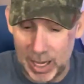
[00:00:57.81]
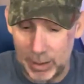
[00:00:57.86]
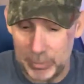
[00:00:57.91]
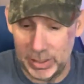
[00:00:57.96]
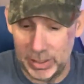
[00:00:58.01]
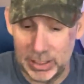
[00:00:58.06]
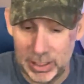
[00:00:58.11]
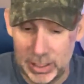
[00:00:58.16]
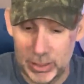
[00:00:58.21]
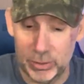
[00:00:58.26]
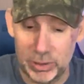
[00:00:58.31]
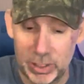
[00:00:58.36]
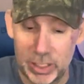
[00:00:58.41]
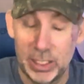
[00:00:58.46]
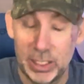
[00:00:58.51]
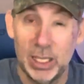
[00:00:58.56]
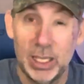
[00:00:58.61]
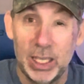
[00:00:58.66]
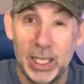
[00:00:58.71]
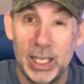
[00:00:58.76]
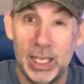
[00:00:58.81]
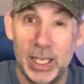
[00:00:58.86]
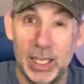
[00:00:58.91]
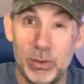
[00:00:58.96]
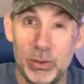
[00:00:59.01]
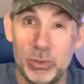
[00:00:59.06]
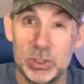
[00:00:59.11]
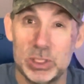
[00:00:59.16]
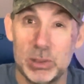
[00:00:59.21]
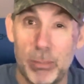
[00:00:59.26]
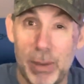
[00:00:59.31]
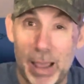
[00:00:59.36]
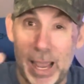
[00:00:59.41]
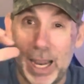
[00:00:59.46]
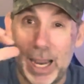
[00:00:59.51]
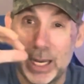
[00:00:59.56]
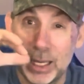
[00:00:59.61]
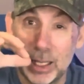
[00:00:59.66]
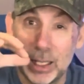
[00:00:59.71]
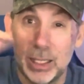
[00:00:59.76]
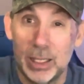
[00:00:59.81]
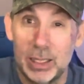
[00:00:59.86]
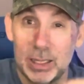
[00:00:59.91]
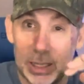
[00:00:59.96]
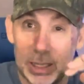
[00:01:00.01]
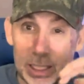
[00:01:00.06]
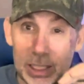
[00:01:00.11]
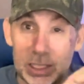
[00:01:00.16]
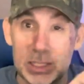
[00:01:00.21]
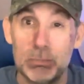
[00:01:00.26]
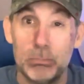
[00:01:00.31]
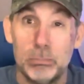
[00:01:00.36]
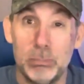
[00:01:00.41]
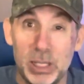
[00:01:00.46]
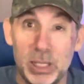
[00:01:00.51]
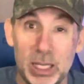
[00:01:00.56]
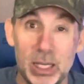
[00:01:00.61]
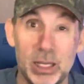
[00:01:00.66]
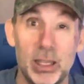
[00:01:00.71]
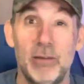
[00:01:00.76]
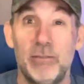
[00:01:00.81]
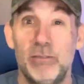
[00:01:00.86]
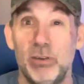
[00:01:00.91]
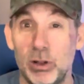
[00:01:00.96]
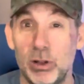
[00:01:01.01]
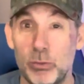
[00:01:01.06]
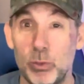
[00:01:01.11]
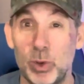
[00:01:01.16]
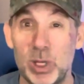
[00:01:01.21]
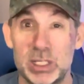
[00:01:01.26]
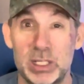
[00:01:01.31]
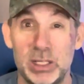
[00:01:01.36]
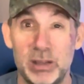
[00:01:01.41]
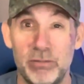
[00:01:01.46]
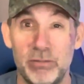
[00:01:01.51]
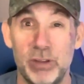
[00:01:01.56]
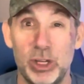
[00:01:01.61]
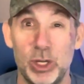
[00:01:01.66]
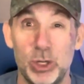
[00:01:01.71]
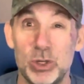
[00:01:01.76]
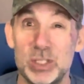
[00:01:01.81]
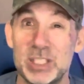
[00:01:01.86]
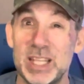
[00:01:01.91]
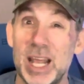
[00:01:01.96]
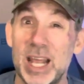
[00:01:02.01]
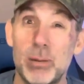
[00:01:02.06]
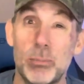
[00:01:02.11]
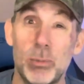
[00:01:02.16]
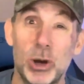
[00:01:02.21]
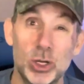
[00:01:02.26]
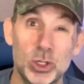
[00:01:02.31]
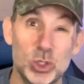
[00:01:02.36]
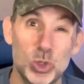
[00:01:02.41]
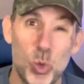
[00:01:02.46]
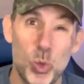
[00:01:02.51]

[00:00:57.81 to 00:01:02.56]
I mean, literally, it was a bag this big full of wrestling figures that marked